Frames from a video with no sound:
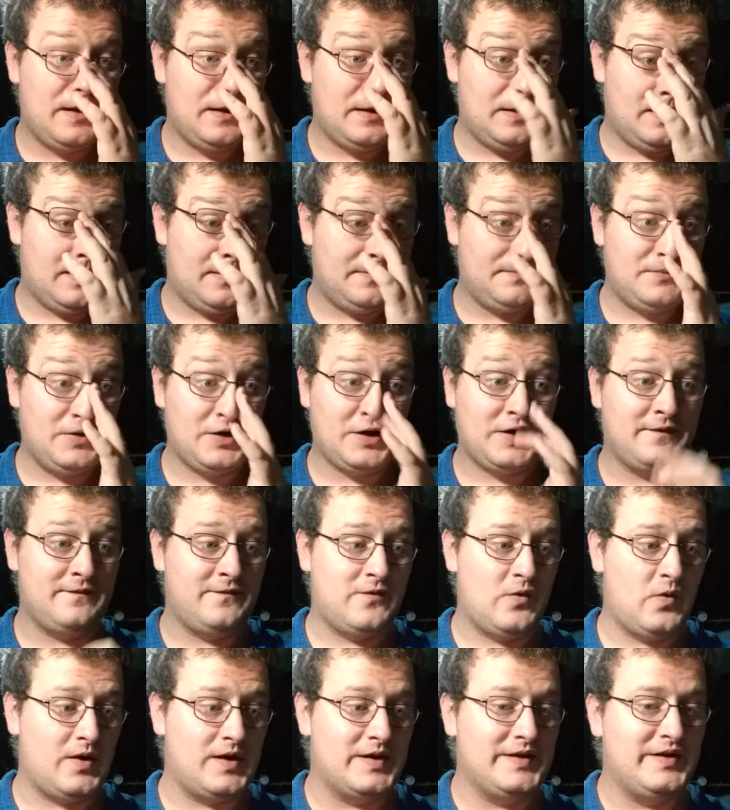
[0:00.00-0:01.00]
I'm looking
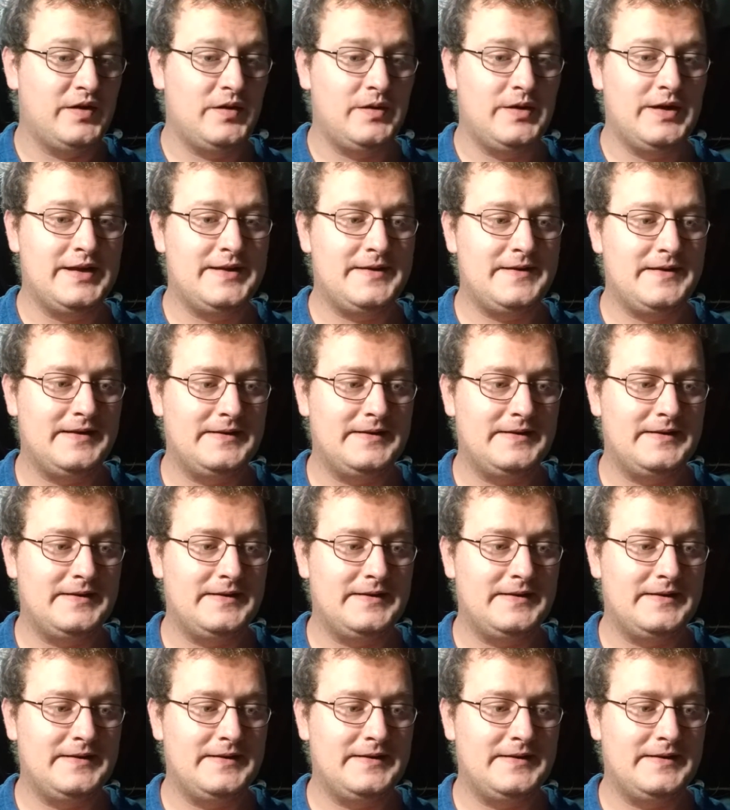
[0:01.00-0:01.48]
forward to it.